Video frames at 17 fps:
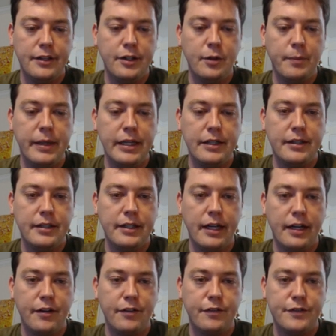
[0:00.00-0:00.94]
make
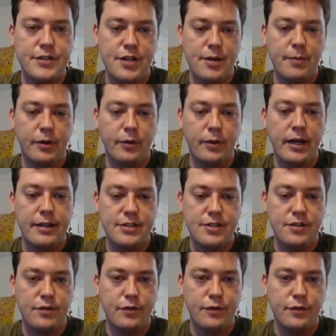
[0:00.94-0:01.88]
kind of some
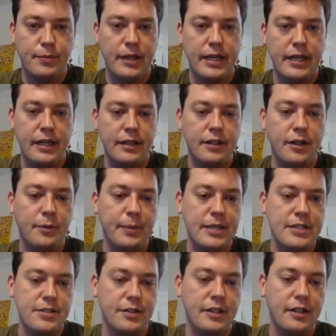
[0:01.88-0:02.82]
aggressive play,
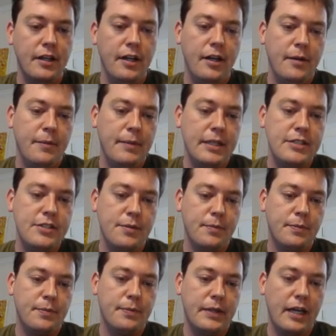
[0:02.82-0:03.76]
basically make
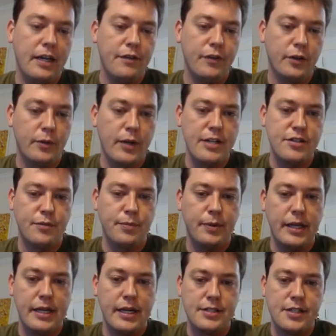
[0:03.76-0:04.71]
some kind of aggressive
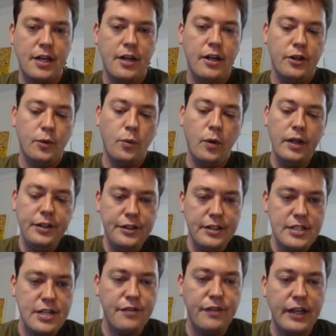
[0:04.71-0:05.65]
plays. The one
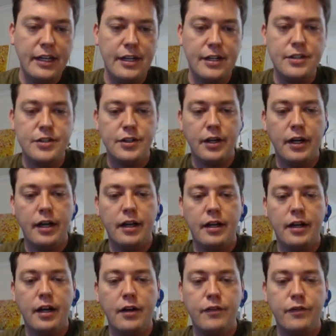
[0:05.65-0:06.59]
disadvantage
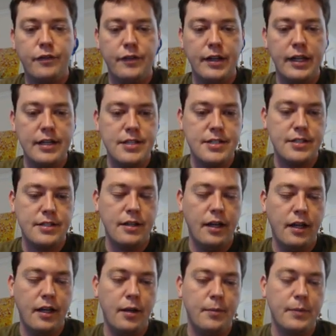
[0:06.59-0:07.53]
of this
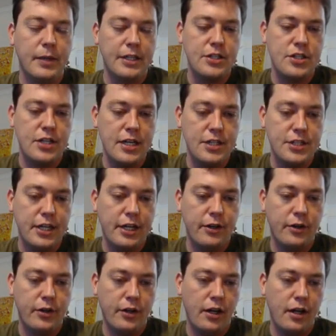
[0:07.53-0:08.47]
exchange
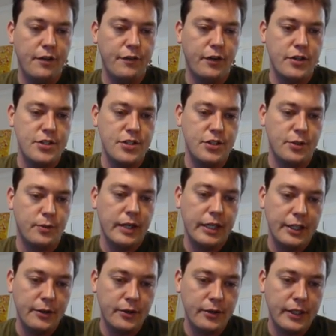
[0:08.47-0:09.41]
Caro-Kann versus the
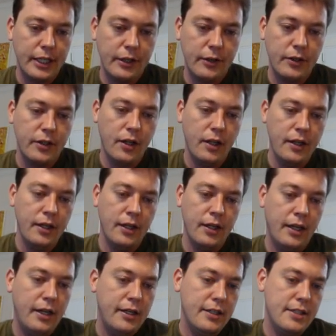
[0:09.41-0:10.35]
regular Caro-Kann
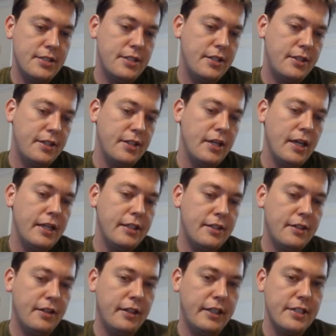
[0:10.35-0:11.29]
is that the
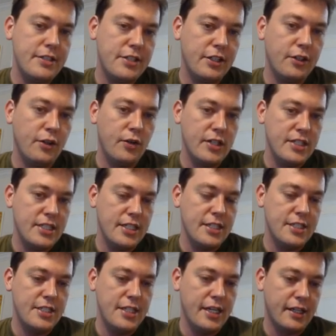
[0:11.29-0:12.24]
knight gets to go to
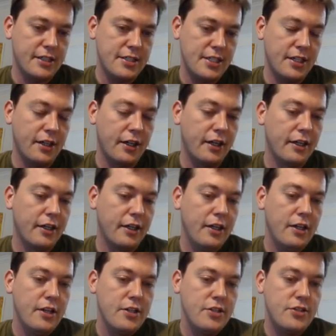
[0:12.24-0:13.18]
c6 here.
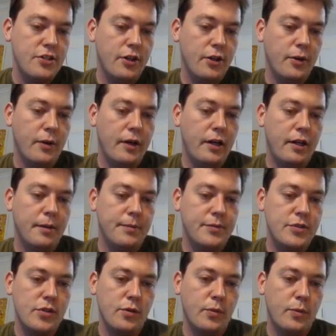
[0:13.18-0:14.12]

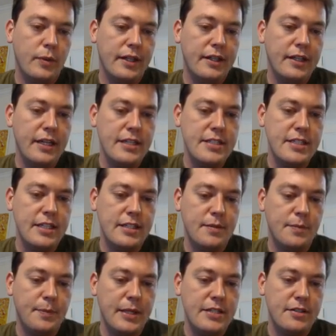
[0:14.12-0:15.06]
So with knight c,
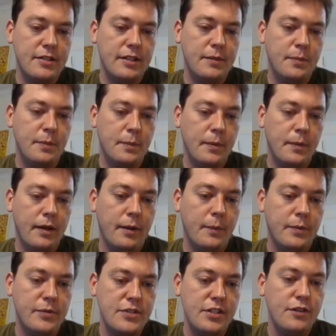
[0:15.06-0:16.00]
basically
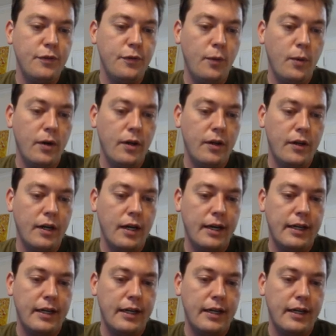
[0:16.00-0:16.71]
c4,